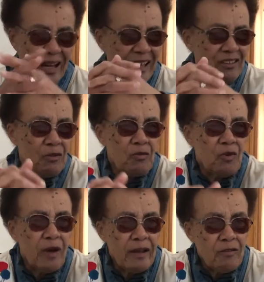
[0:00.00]
I don't
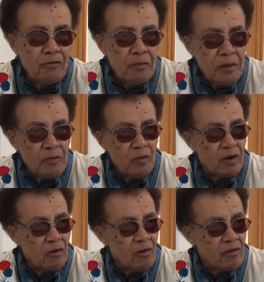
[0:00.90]
know. I don't remember
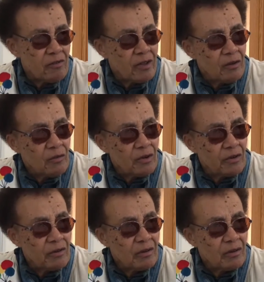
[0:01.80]
what order they were.